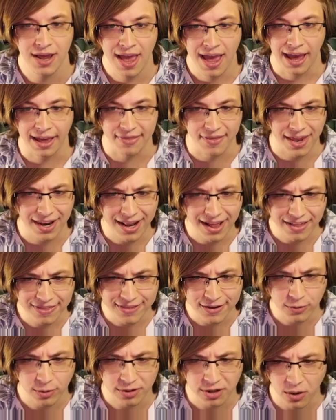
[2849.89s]
And then I
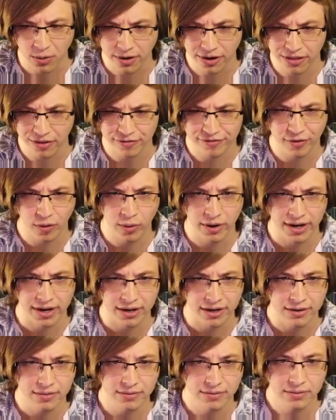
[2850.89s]
think we're going to the void.
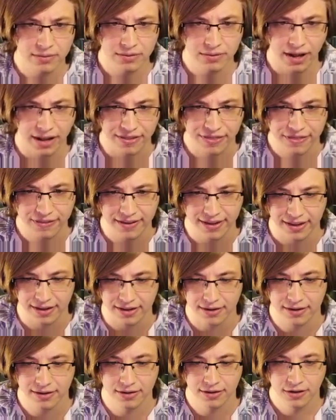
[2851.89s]
I
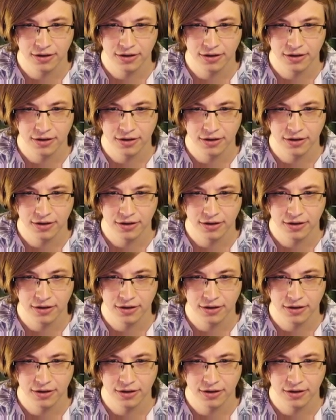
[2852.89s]
think.